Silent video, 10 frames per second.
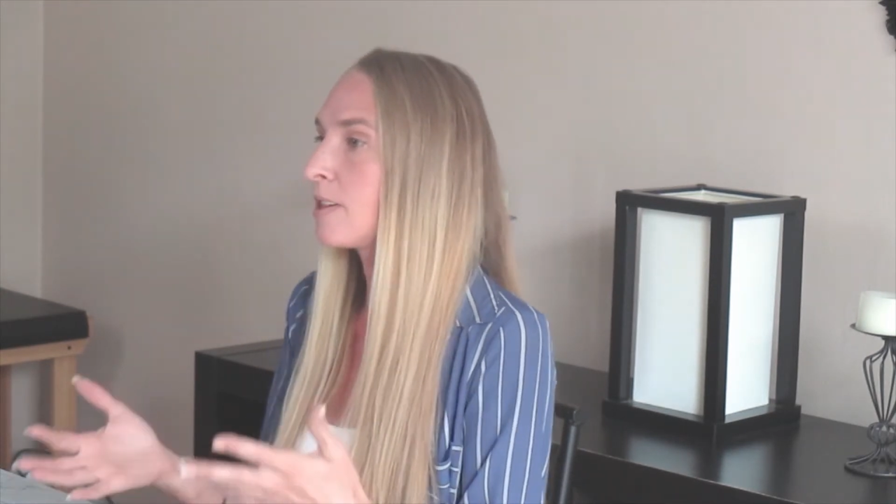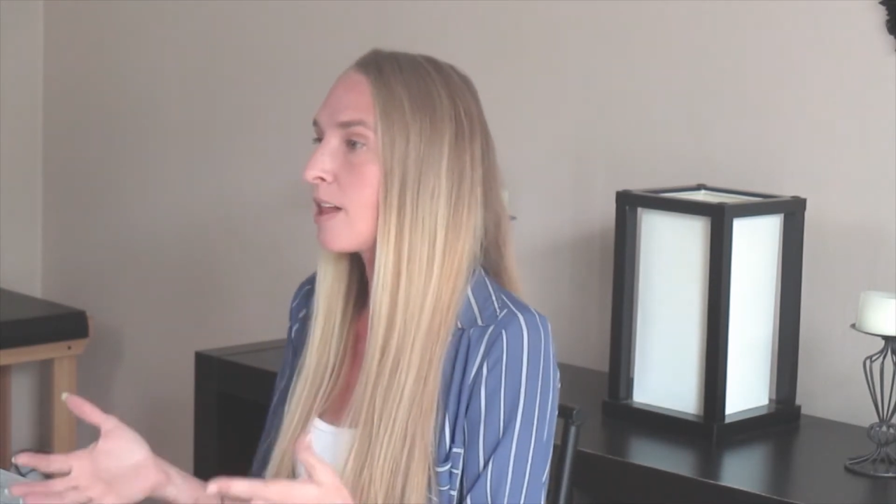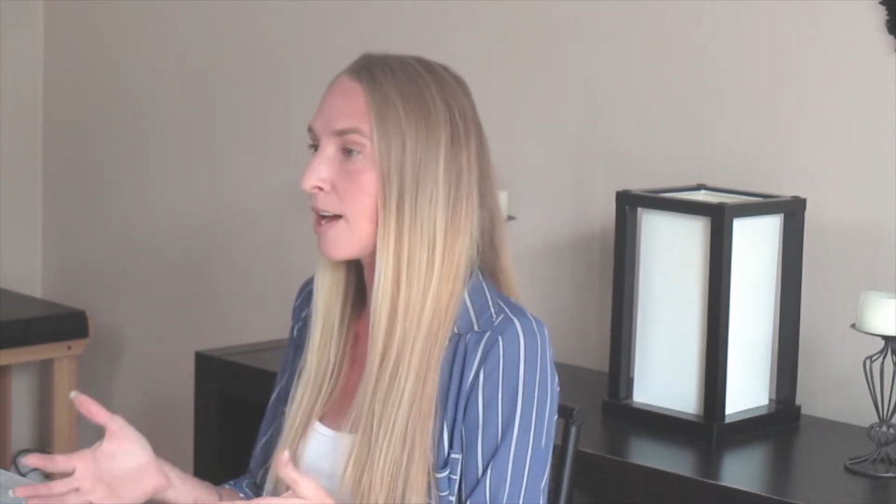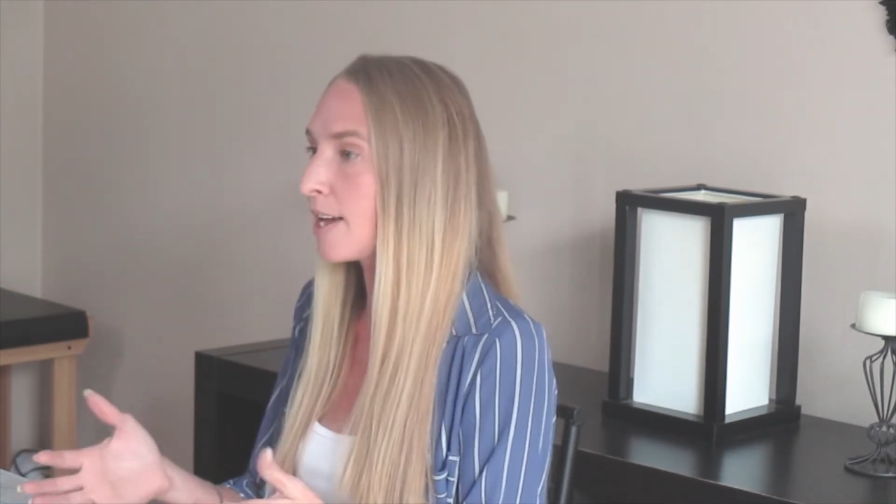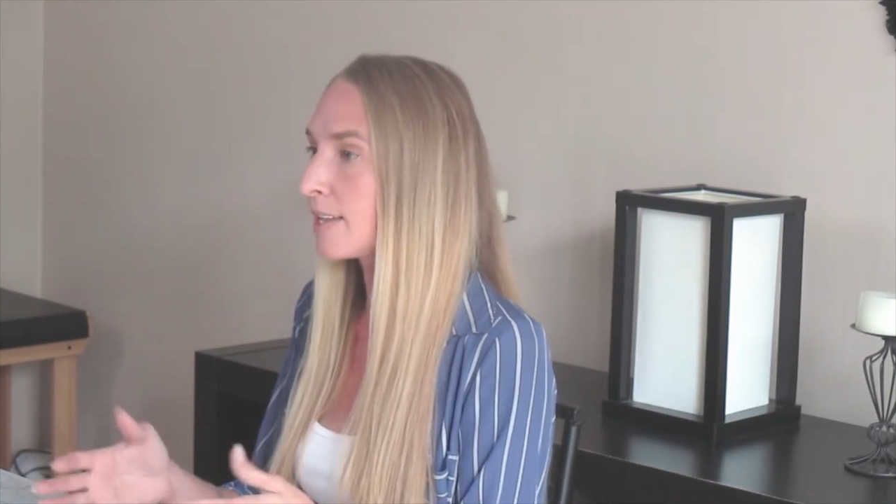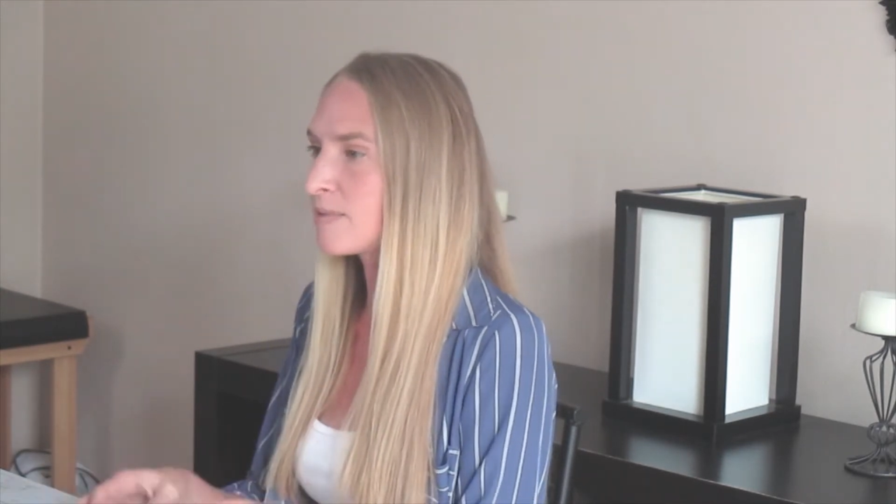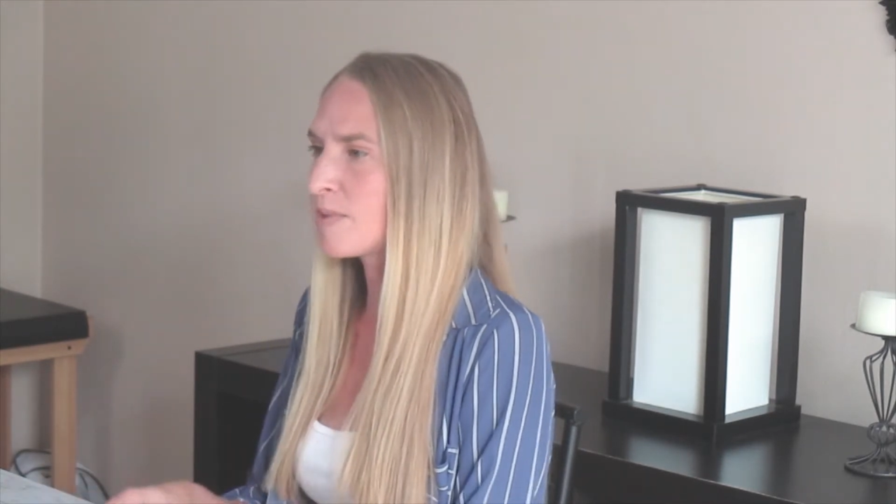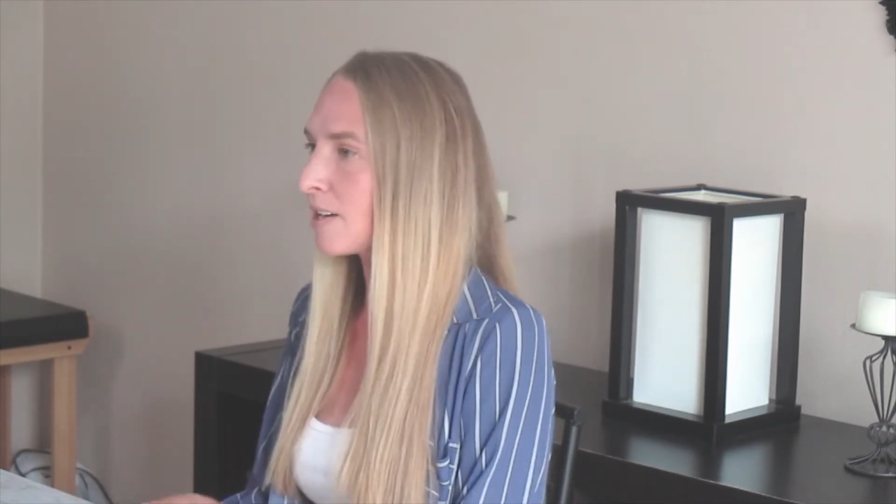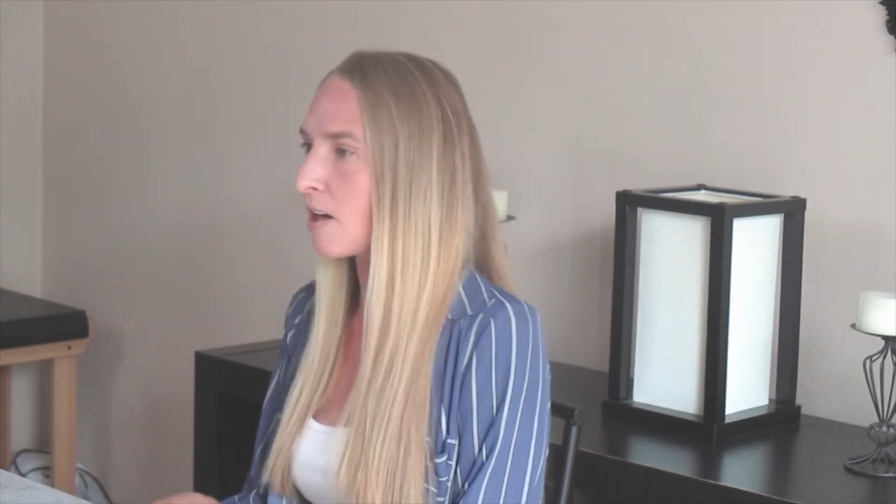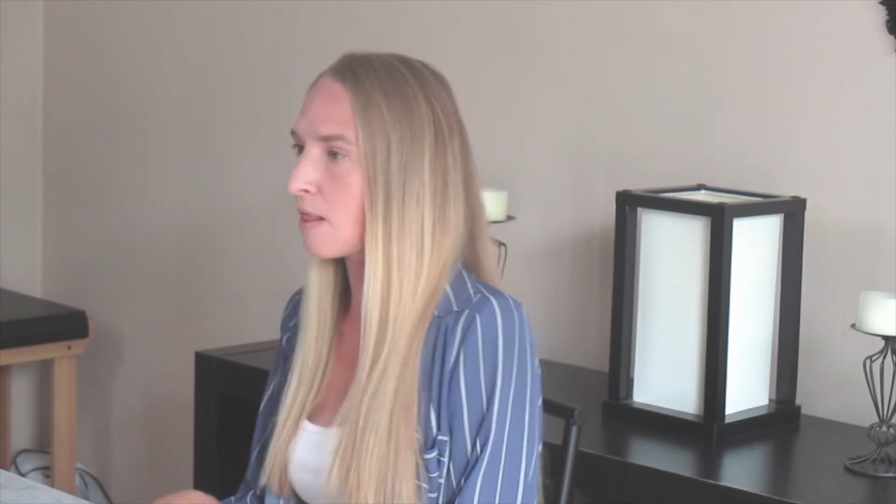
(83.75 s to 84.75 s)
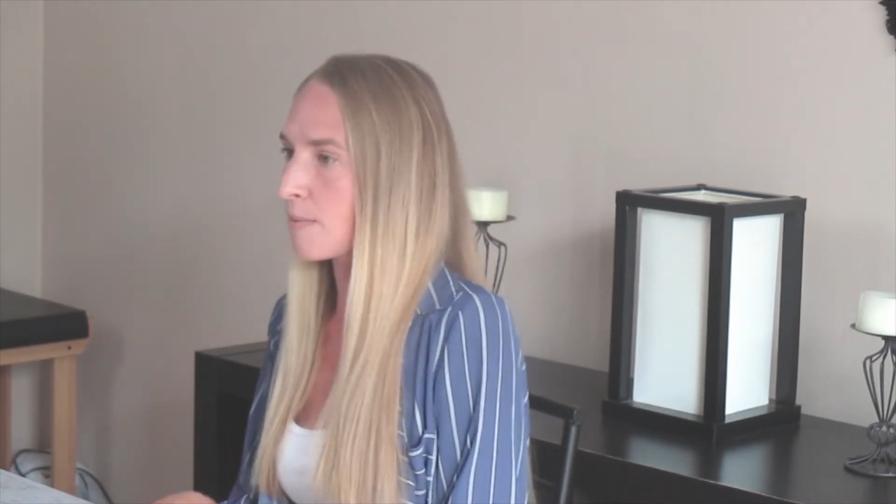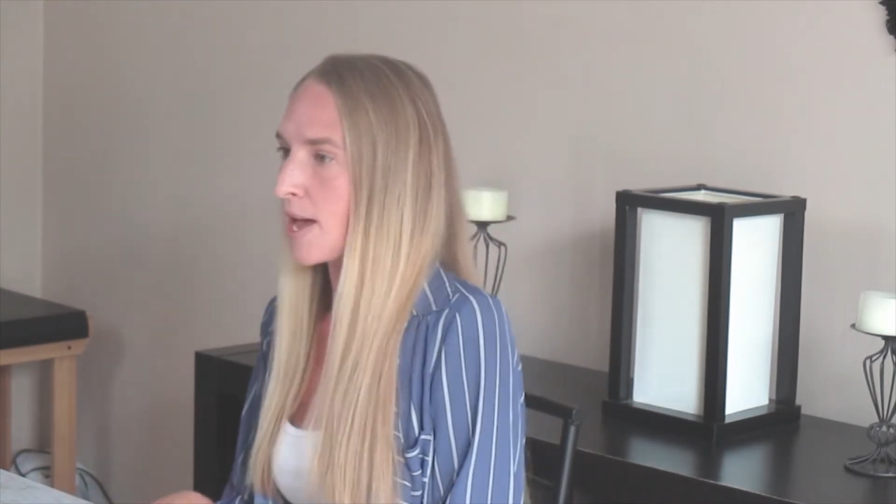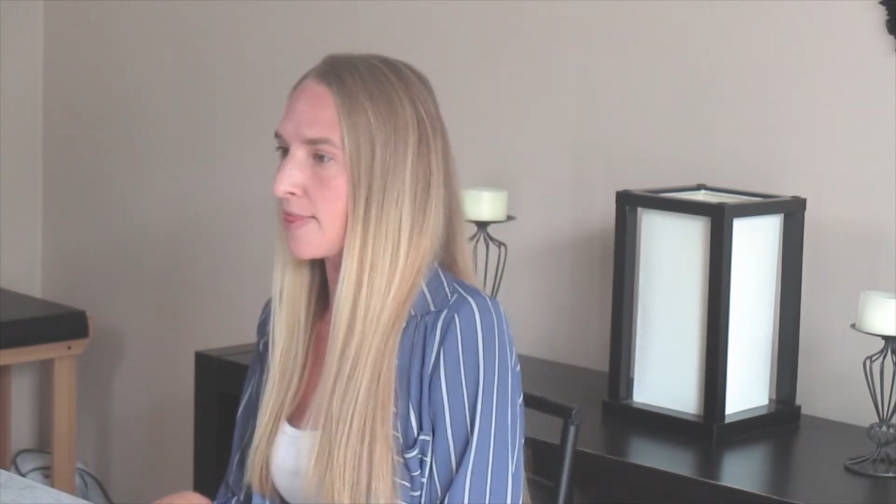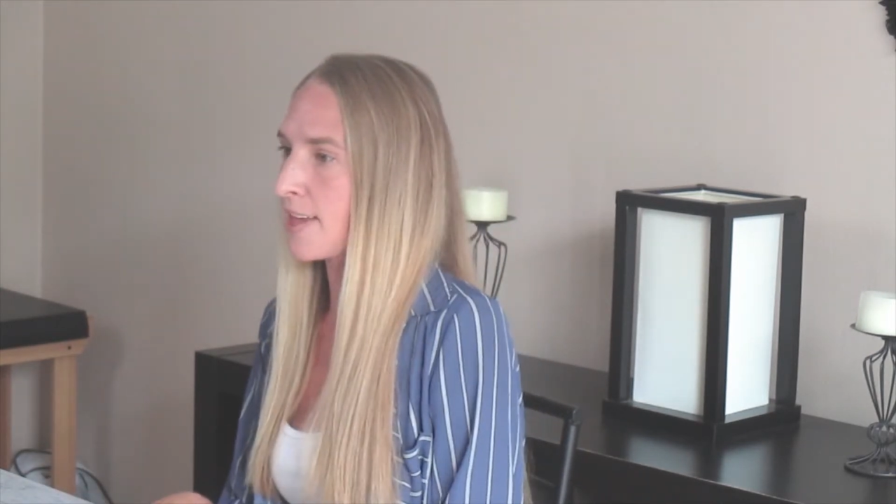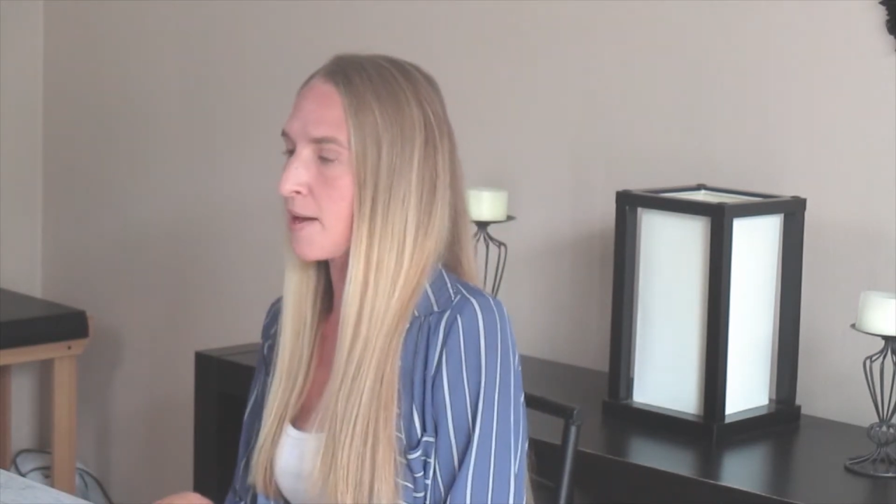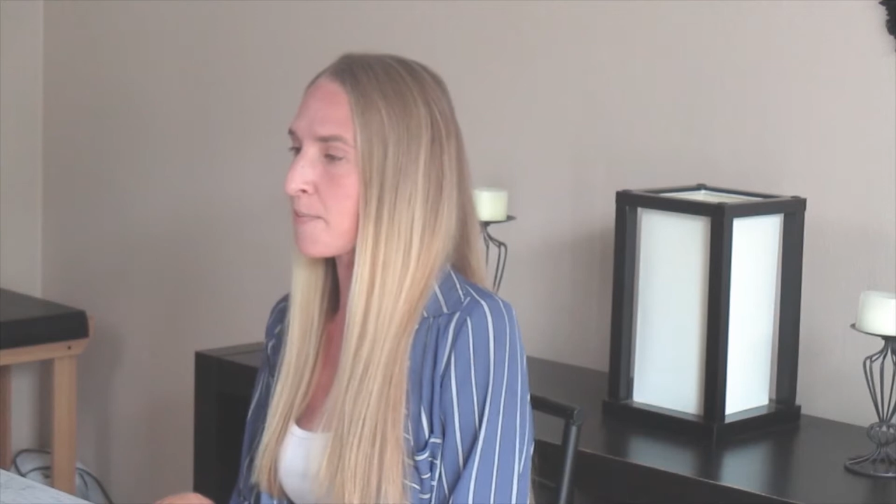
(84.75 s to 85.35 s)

clients, make it all about them.